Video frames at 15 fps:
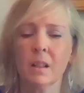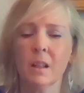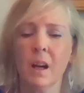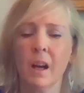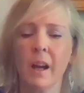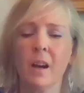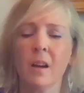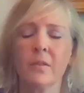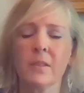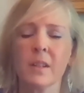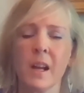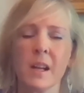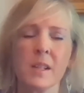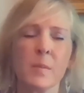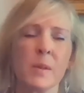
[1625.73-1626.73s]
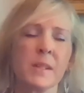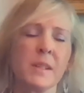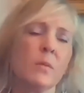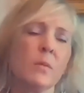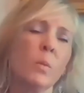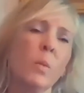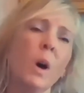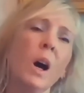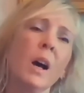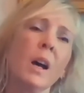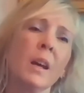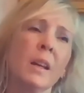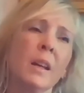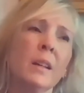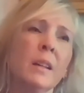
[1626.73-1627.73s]
I often ask myself
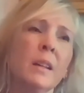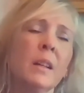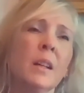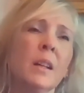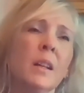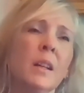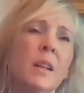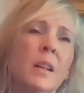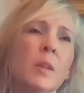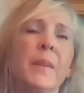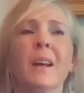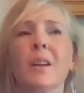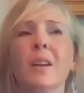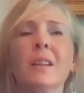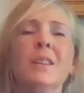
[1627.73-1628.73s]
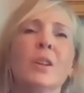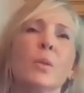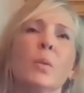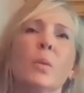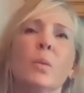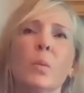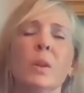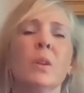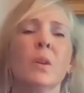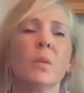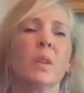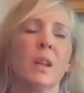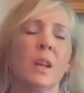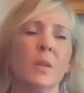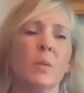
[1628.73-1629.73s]
why, but then
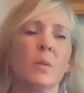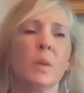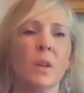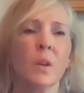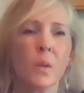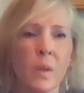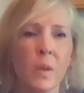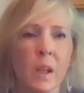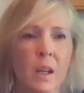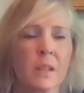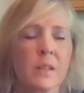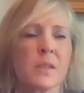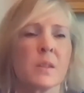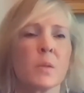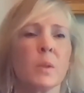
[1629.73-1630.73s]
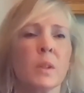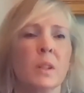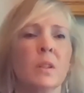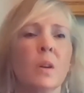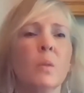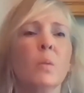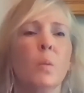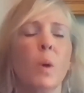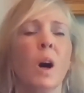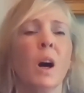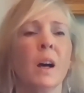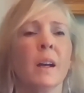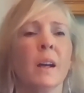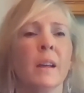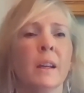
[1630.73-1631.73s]
we know the answer. We know
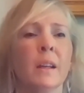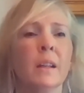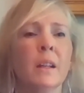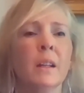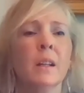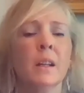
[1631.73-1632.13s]
why.